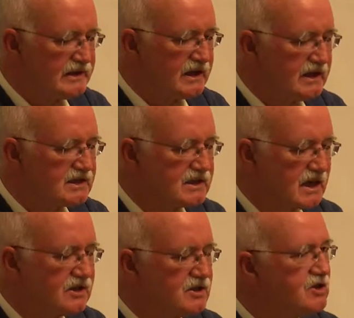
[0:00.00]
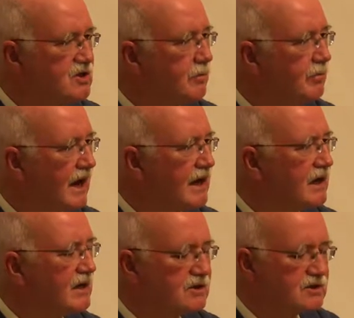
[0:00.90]
They sketch
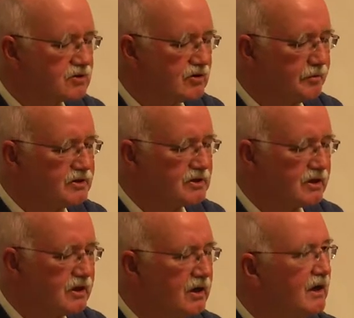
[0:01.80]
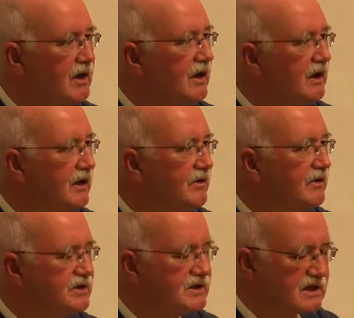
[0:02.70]
black scripture in
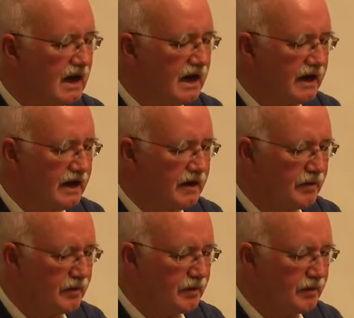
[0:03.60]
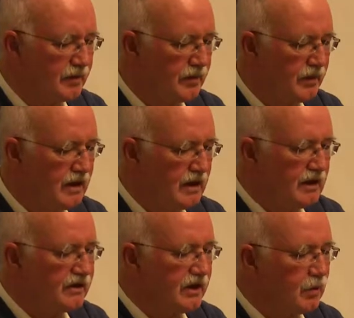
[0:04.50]
the sky.
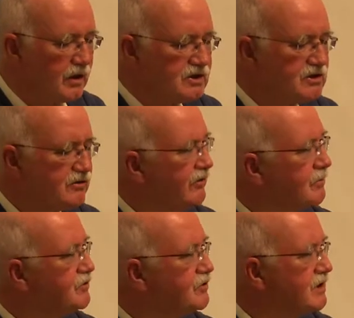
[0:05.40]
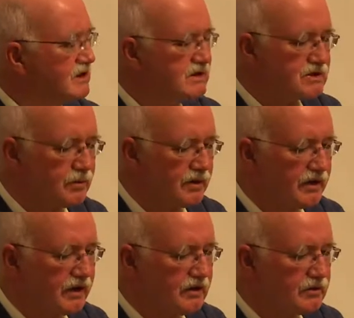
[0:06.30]
They watch from trees where
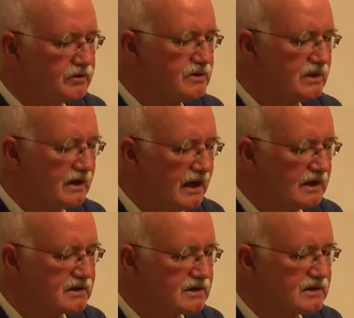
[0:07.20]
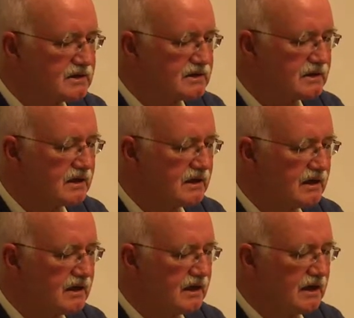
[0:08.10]
they don't nest.
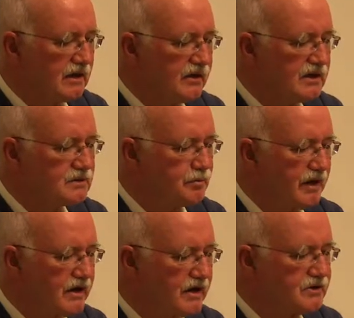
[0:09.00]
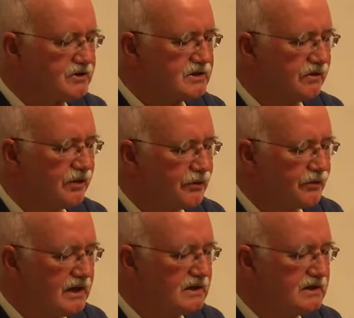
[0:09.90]
These pairs and
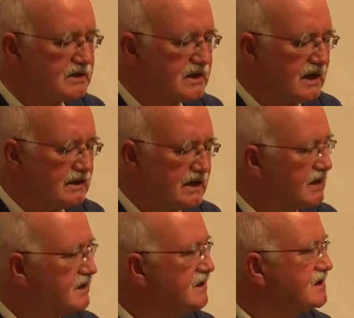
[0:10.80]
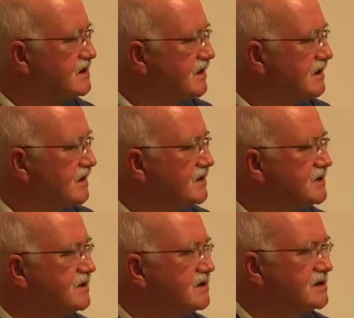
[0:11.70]
threes, tens and
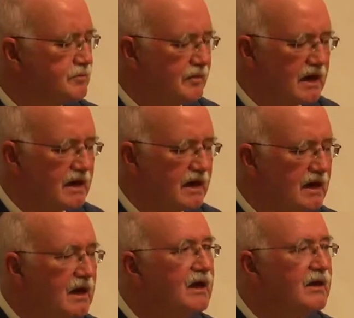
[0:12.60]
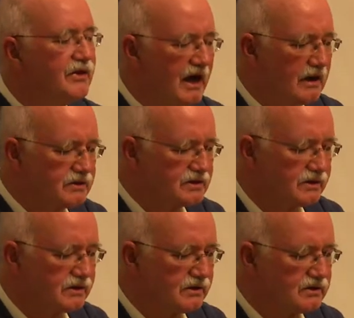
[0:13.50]
dozens making thousands